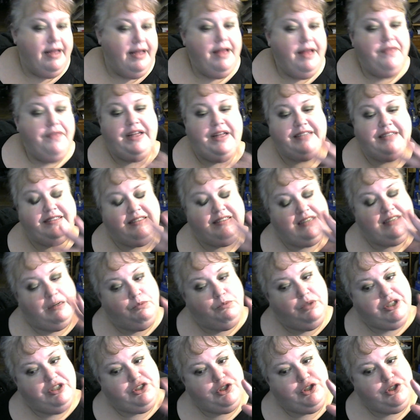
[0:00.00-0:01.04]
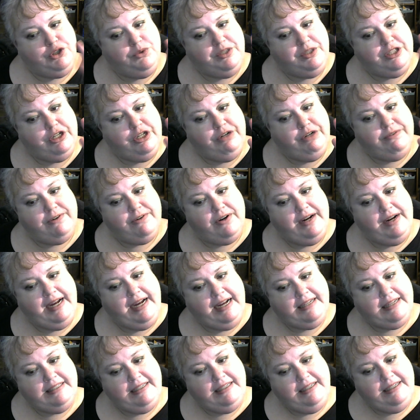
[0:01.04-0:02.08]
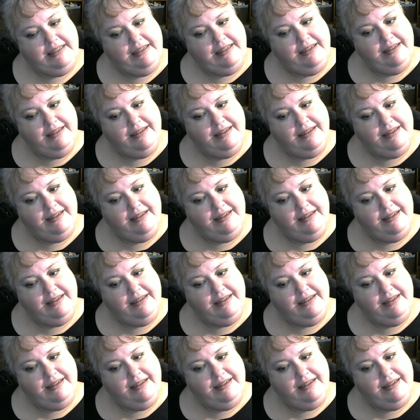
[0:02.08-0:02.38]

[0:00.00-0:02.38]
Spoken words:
That's somewhat true with overacting.